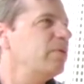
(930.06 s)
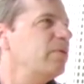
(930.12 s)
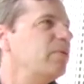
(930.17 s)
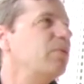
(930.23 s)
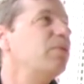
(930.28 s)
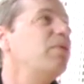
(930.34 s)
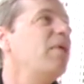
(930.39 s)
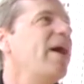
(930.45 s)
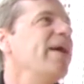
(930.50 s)

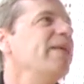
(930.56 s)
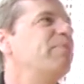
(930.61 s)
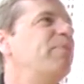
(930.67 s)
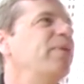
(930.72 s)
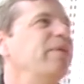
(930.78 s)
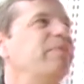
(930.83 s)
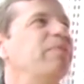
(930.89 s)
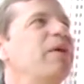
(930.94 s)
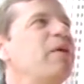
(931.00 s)
Right,
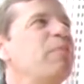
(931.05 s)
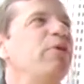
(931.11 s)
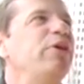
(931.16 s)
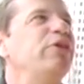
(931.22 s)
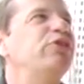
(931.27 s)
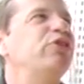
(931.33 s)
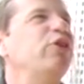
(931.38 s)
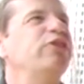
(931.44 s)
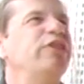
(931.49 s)
but
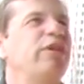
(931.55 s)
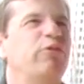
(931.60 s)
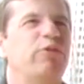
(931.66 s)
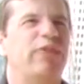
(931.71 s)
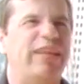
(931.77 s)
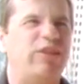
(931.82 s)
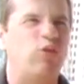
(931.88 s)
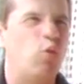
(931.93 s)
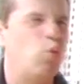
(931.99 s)
you're associated
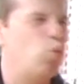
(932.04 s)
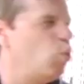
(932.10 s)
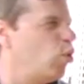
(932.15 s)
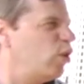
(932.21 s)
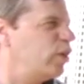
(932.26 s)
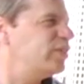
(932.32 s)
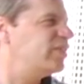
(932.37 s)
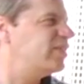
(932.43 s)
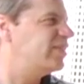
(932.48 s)
with like the
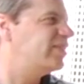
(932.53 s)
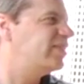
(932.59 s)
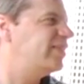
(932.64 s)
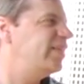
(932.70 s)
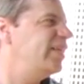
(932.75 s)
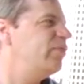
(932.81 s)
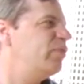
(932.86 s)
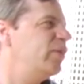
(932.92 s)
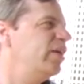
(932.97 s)
worst
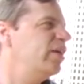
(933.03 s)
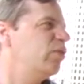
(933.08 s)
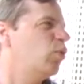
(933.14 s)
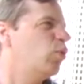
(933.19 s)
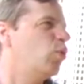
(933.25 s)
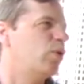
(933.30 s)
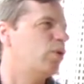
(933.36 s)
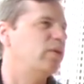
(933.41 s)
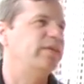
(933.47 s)
TV in
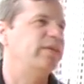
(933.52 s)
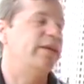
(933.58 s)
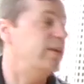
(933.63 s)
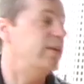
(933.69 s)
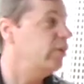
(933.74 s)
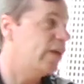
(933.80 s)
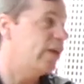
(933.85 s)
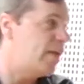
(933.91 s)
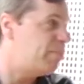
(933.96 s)
the world,
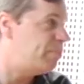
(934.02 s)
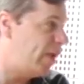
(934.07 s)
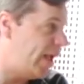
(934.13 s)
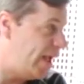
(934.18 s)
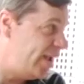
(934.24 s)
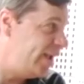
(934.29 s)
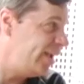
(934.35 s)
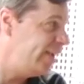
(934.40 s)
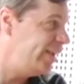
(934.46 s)
and you're not
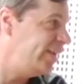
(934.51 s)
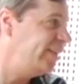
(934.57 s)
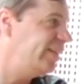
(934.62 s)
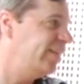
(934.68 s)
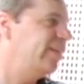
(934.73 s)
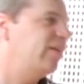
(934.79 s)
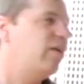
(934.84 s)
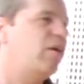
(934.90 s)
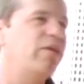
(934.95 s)
paid
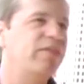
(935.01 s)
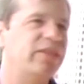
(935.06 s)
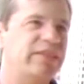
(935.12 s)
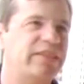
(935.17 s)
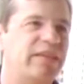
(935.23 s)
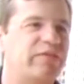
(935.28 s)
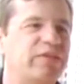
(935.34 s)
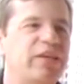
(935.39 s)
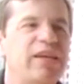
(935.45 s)
and all this
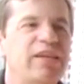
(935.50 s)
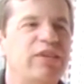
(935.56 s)
stuff.